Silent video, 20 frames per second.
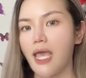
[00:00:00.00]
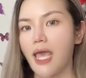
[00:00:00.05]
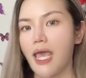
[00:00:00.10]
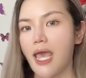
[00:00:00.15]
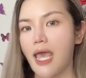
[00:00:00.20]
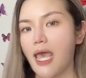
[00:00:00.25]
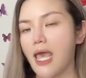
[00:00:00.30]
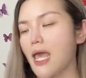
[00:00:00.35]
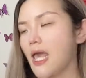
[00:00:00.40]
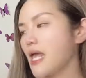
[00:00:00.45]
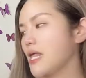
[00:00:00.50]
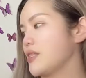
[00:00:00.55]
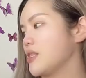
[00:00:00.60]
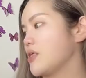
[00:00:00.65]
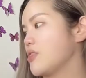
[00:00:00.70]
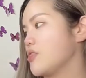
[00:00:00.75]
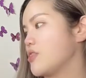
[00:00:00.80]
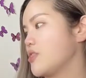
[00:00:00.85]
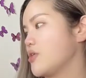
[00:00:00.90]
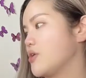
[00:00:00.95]
and
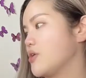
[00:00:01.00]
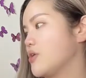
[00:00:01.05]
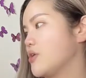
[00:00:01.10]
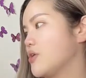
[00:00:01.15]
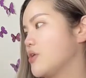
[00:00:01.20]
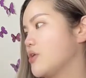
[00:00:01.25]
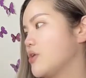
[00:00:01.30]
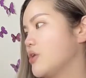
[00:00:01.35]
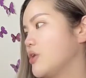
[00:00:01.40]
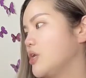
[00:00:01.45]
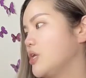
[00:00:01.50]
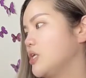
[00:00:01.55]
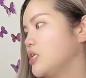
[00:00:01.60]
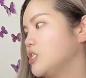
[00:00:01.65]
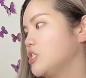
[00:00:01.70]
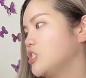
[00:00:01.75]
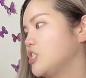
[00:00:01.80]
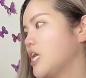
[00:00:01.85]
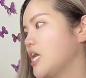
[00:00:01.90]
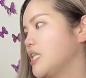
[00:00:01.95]
the
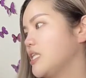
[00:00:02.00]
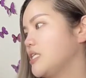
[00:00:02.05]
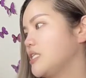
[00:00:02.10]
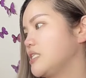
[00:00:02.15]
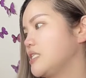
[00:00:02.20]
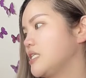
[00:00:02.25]
Charlotte